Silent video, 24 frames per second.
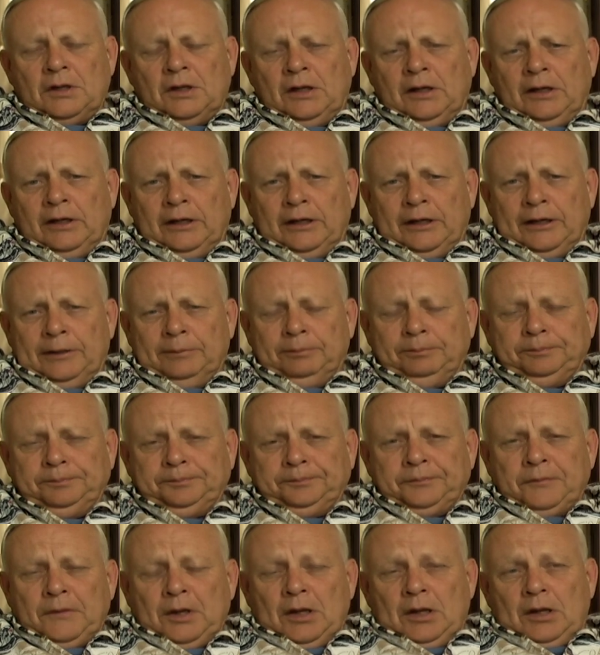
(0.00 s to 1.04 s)
Um,
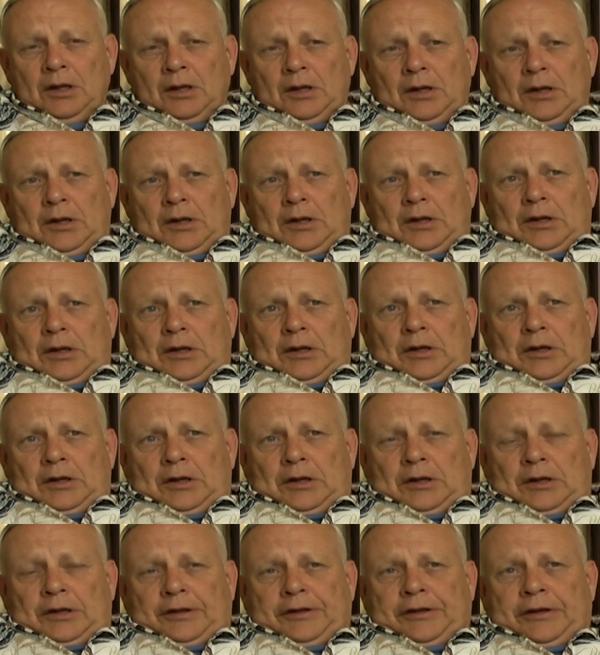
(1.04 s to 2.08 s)

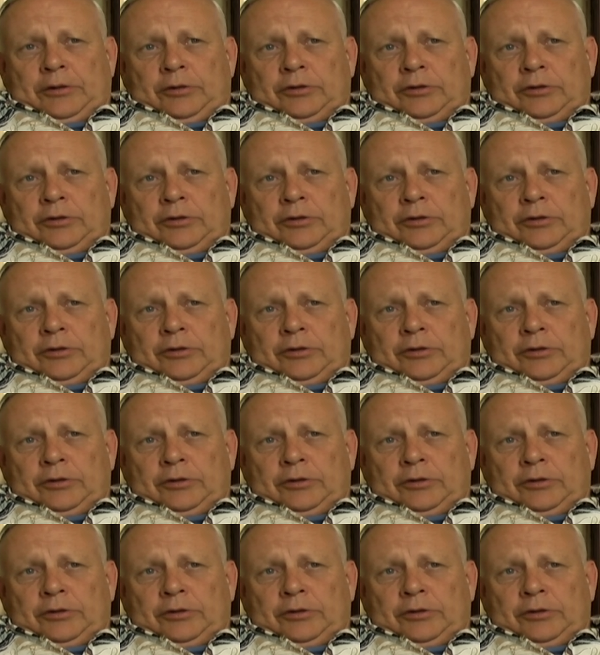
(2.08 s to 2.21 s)
there